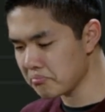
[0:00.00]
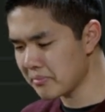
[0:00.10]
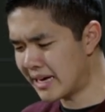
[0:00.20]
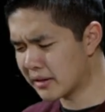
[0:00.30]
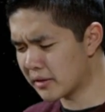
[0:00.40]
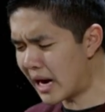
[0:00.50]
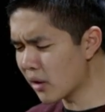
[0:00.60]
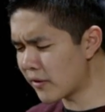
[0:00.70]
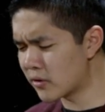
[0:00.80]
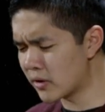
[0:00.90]
And so now
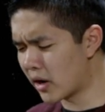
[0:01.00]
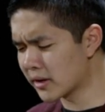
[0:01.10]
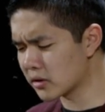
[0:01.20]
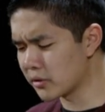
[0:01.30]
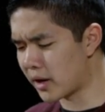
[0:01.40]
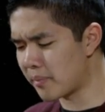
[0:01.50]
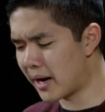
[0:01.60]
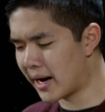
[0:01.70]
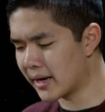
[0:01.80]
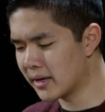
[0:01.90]
if I rerun
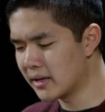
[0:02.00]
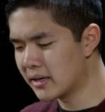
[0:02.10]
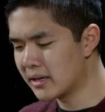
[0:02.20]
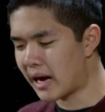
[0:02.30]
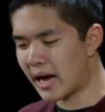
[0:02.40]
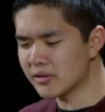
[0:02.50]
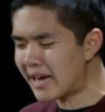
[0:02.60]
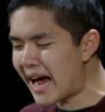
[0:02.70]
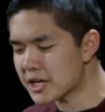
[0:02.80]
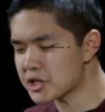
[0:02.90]
clue.py, I don't
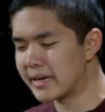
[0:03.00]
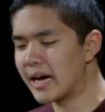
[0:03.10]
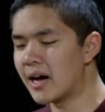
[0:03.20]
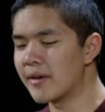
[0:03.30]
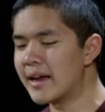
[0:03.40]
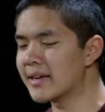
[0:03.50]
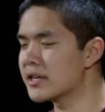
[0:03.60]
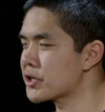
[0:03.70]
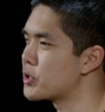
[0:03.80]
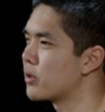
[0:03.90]
actually have any
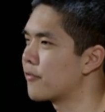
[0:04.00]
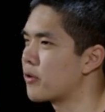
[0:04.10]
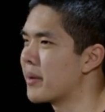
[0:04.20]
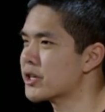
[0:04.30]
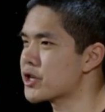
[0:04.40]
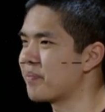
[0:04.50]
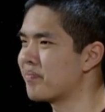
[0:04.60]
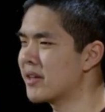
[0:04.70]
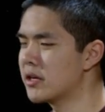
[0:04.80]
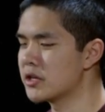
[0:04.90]
additional information
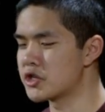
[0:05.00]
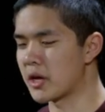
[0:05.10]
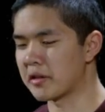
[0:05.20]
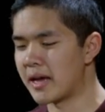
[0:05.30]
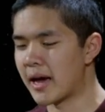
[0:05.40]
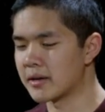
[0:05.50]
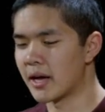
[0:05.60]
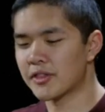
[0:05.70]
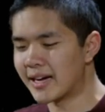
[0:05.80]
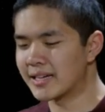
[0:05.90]
just yet.
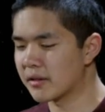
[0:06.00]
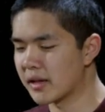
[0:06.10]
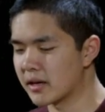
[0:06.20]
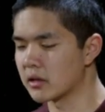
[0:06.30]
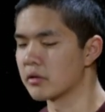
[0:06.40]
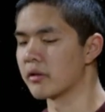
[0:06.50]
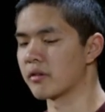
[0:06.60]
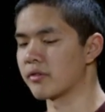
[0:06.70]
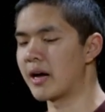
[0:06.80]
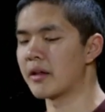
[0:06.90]
Nothing I can say
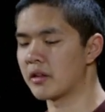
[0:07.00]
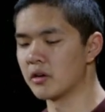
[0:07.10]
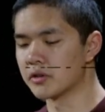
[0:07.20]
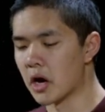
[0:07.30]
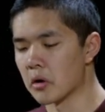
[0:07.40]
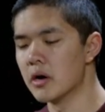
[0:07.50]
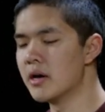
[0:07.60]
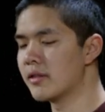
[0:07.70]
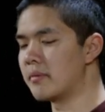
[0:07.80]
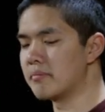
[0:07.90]
conclusively. I still know
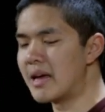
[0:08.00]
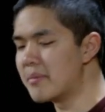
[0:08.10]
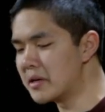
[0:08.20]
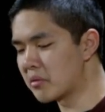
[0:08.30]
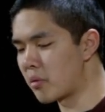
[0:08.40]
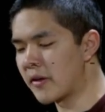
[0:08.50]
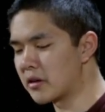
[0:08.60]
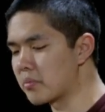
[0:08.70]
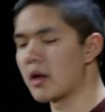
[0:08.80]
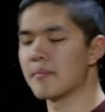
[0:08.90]
that maybe it's Professor
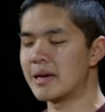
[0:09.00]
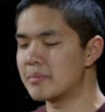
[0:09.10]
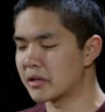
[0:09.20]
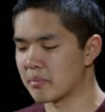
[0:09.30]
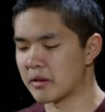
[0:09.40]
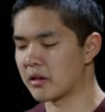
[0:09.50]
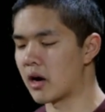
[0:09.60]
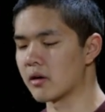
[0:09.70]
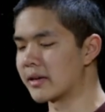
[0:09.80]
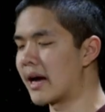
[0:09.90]
Plum, maybe it's Miss
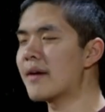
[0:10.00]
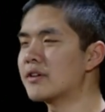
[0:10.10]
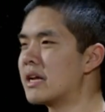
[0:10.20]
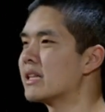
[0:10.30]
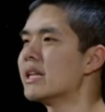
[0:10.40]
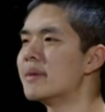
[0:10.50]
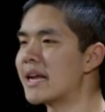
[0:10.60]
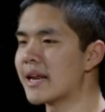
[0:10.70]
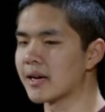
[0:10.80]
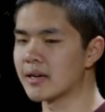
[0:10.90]
Scarlet. I haven't
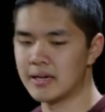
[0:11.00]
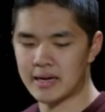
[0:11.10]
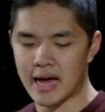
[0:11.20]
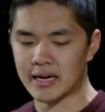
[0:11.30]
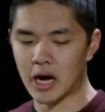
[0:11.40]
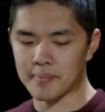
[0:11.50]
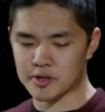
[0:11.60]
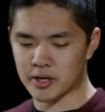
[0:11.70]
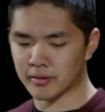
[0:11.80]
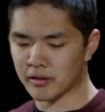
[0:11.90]
eliminated any
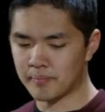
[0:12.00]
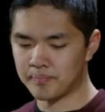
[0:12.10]
options.